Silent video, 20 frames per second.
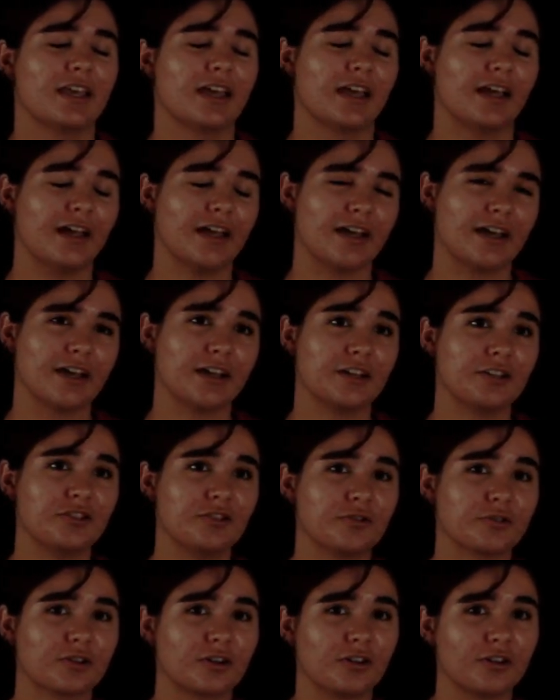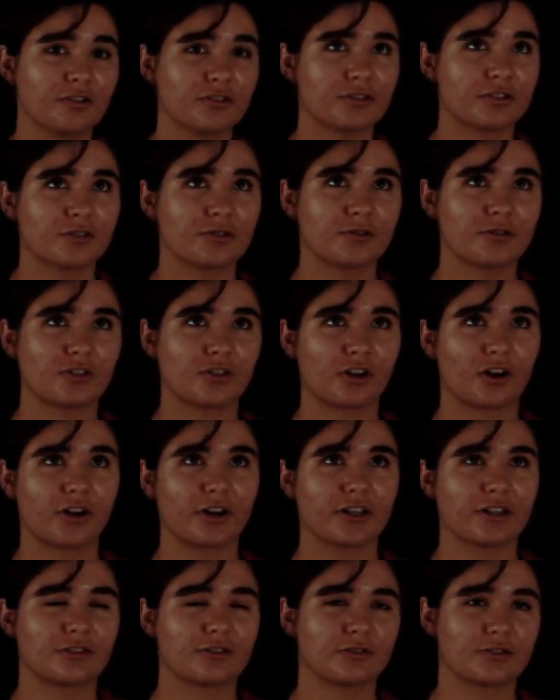And you're also
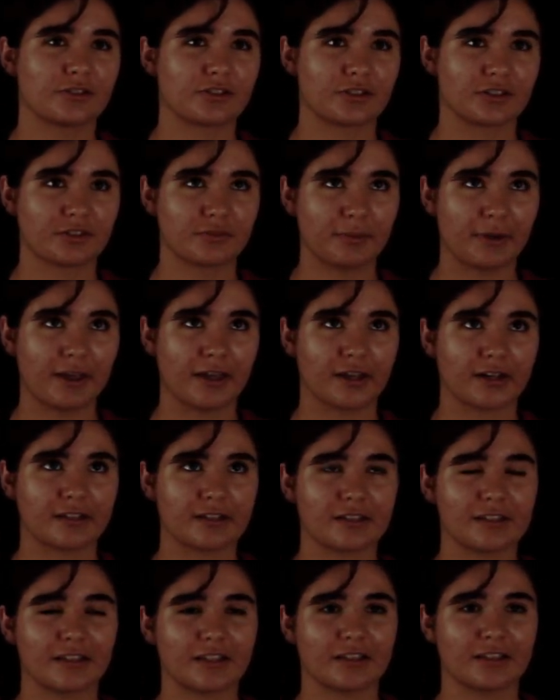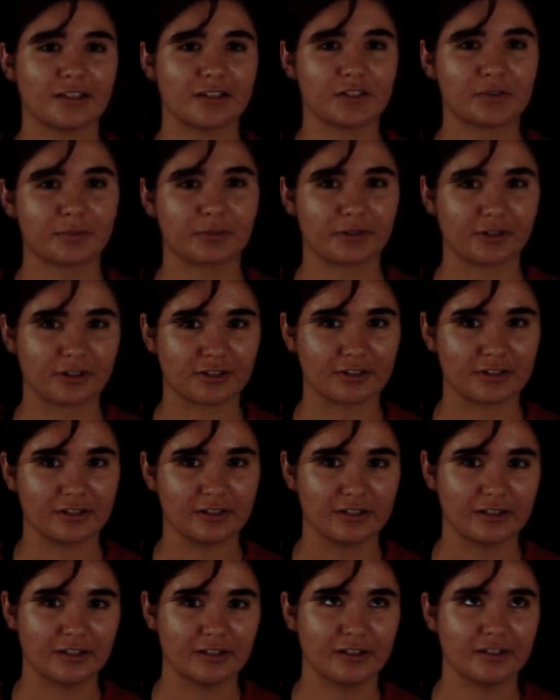starting to suspect that this
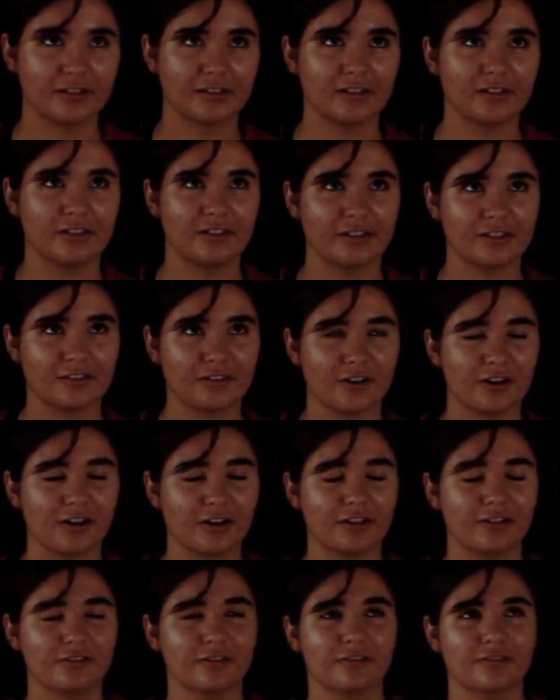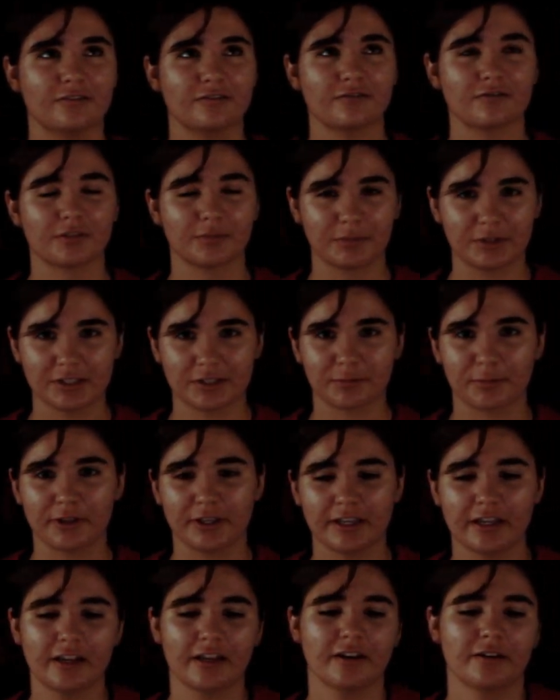person is not from this
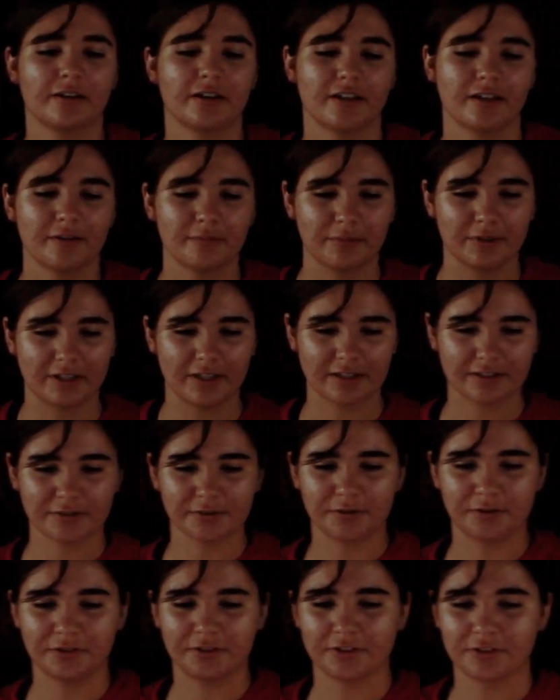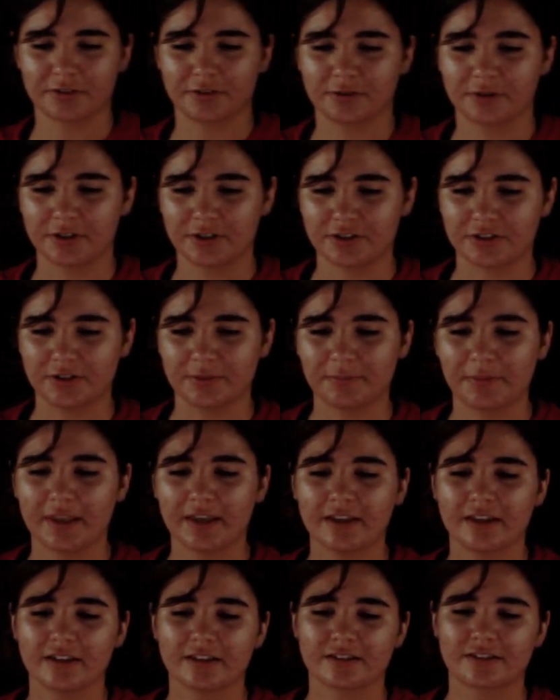planet. But that's a whole other question.
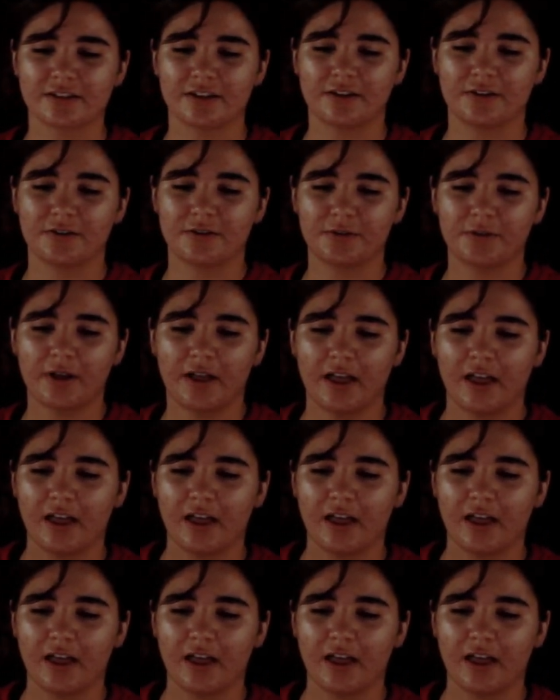So